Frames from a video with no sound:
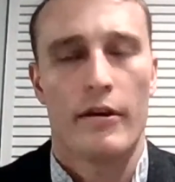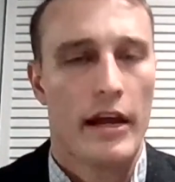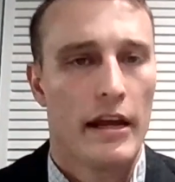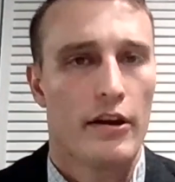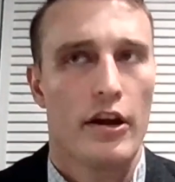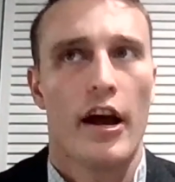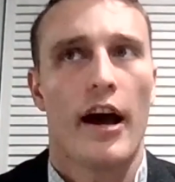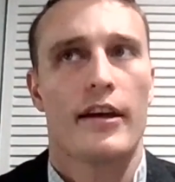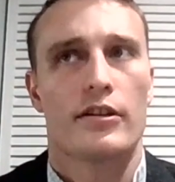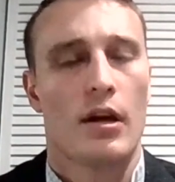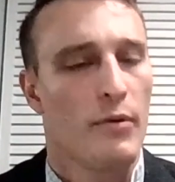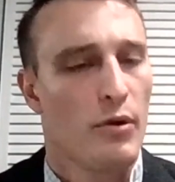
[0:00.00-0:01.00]
He and the
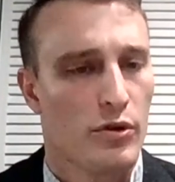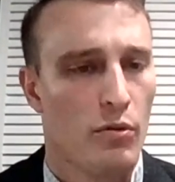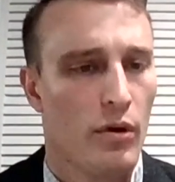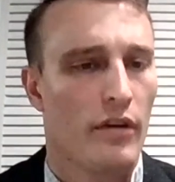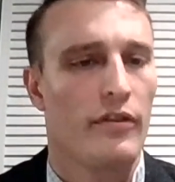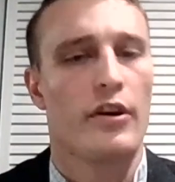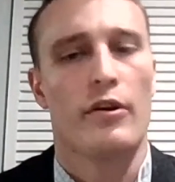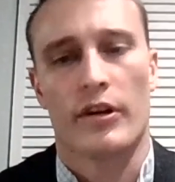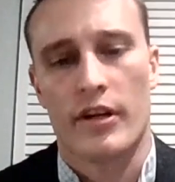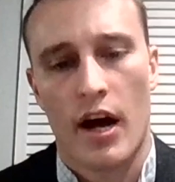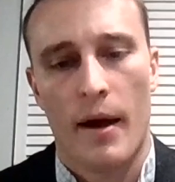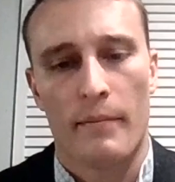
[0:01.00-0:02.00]
ISW was coordinating the New York
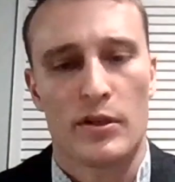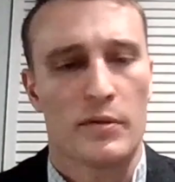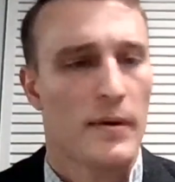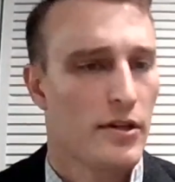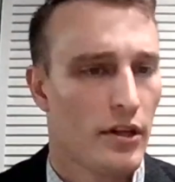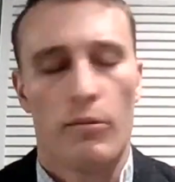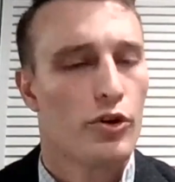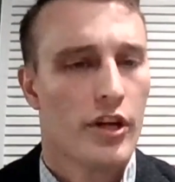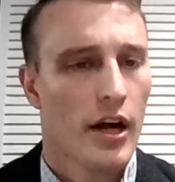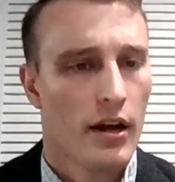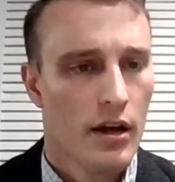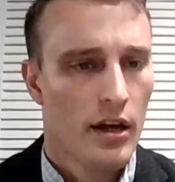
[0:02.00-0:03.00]
Times, especially on the Butcha